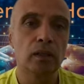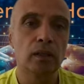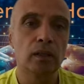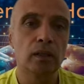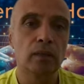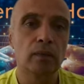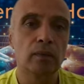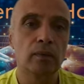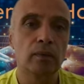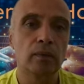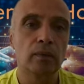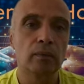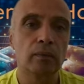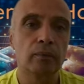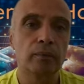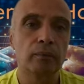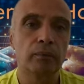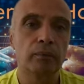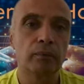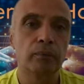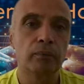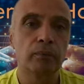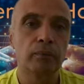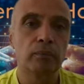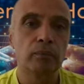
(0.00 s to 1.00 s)

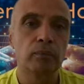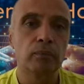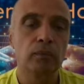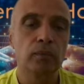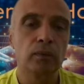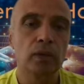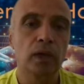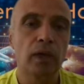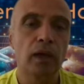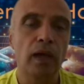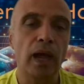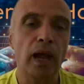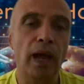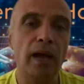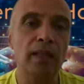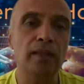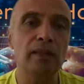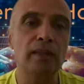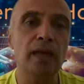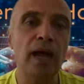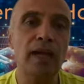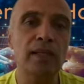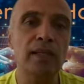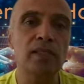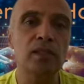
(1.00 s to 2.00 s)
And in
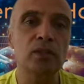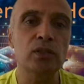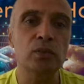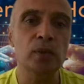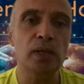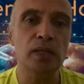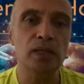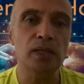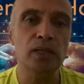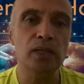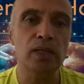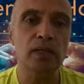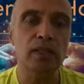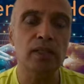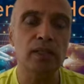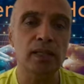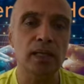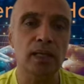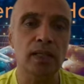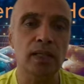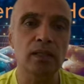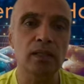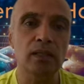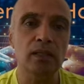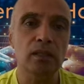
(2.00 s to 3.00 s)
that situation, he
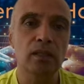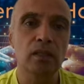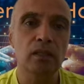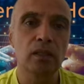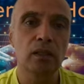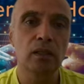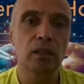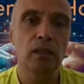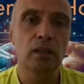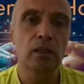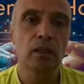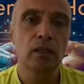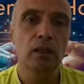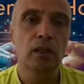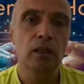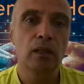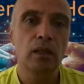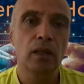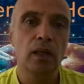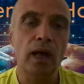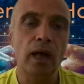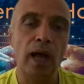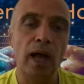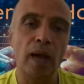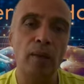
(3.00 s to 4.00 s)
says,
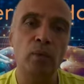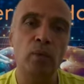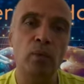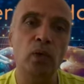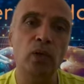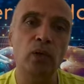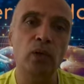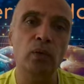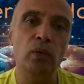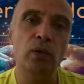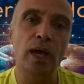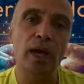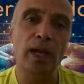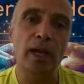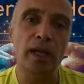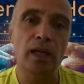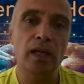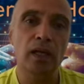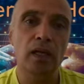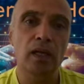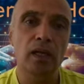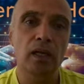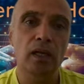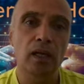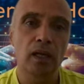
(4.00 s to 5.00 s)
I am going to
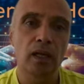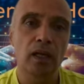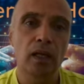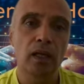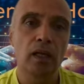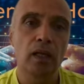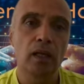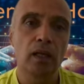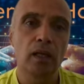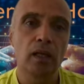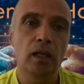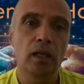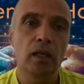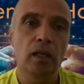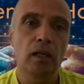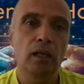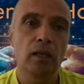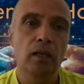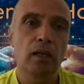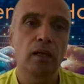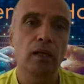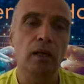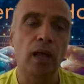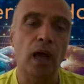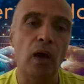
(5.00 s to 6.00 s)
die.
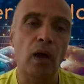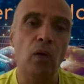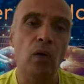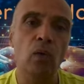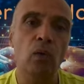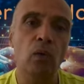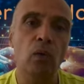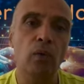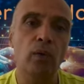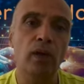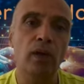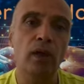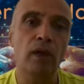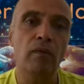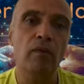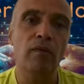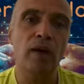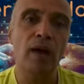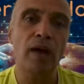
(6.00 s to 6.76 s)
Now, if